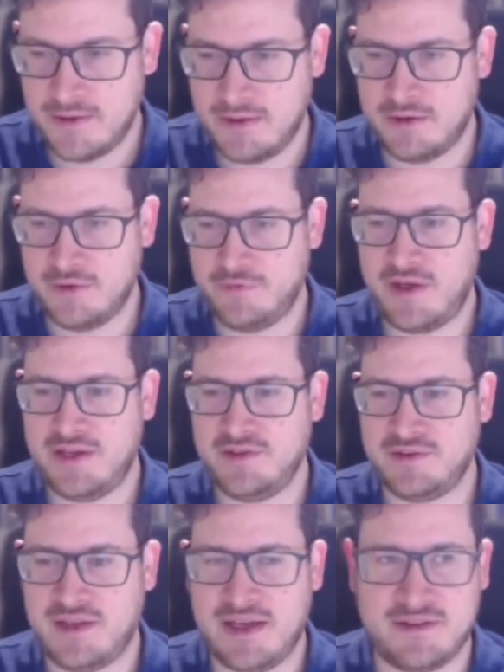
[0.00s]
phase
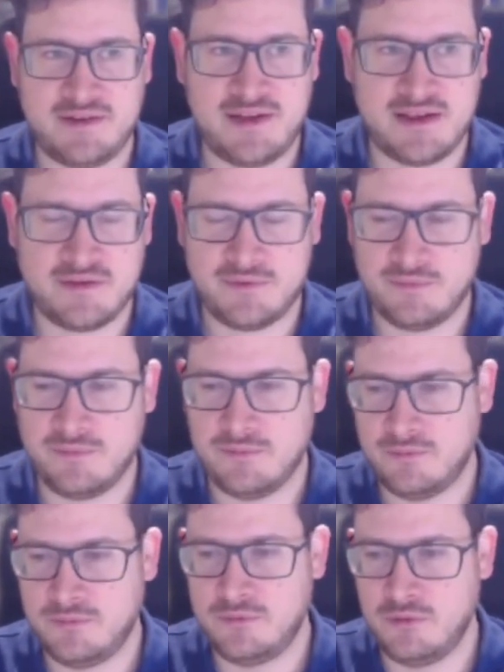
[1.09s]
that
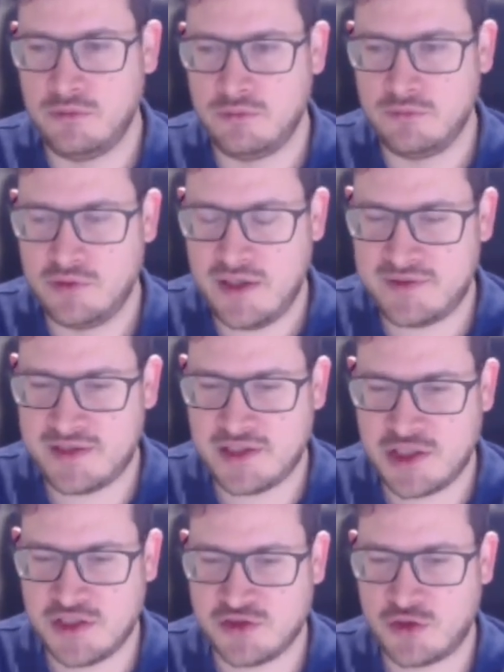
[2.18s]
essentially
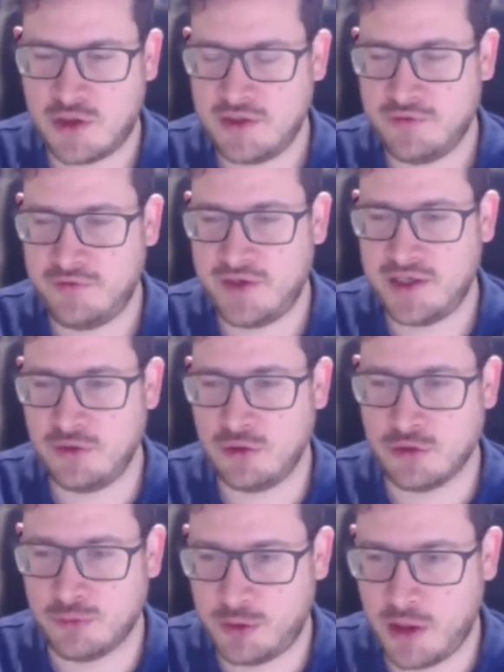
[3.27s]
just tried to find
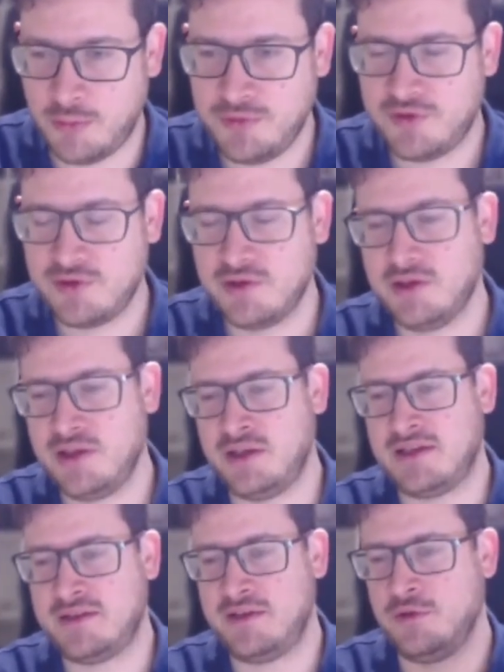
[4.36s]
good prompts, in
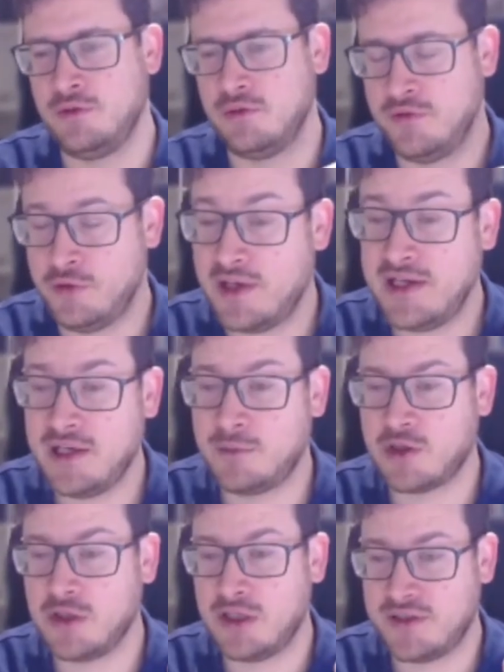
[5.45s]
that if you take a
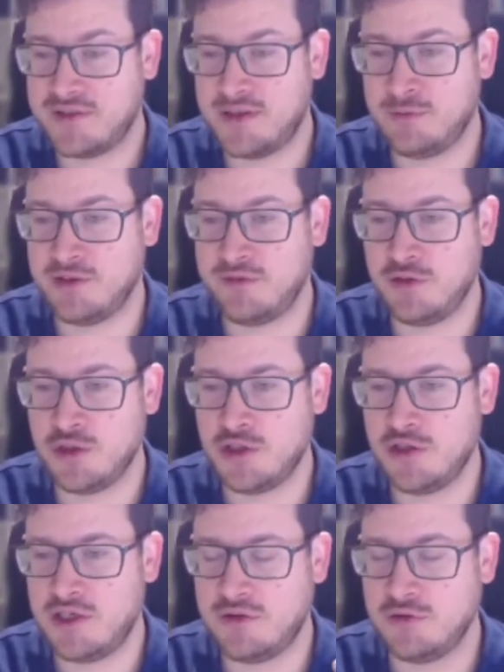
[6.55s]
model like Stable
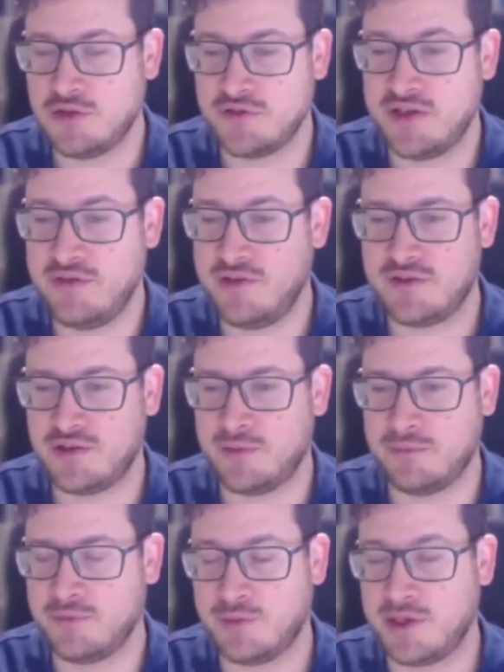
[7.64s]
Diffusion and you just give it some
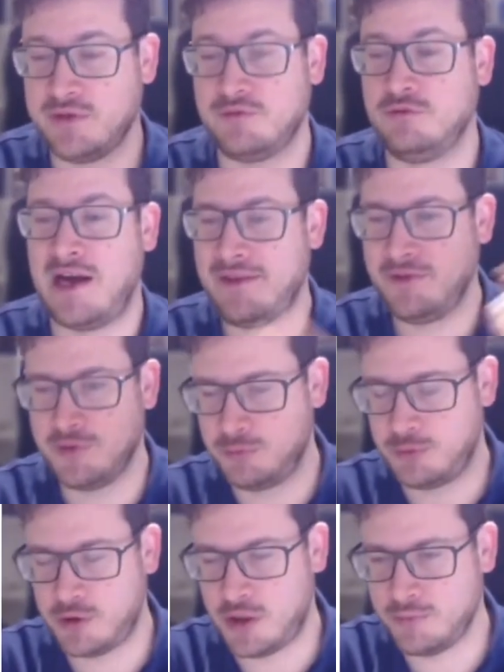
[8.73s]
kind of random
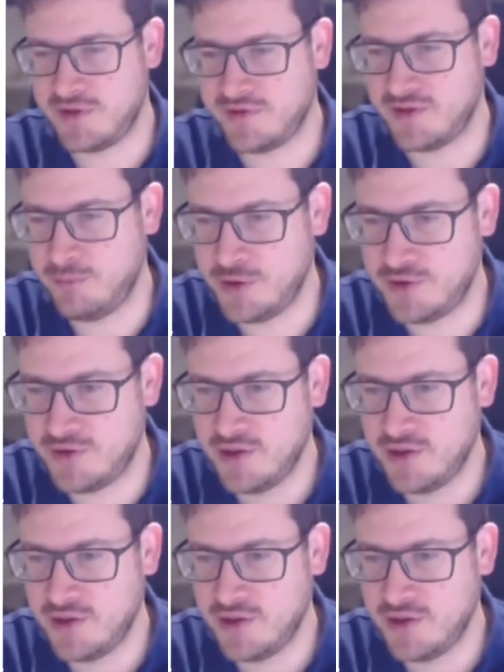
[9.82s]
prompt as input,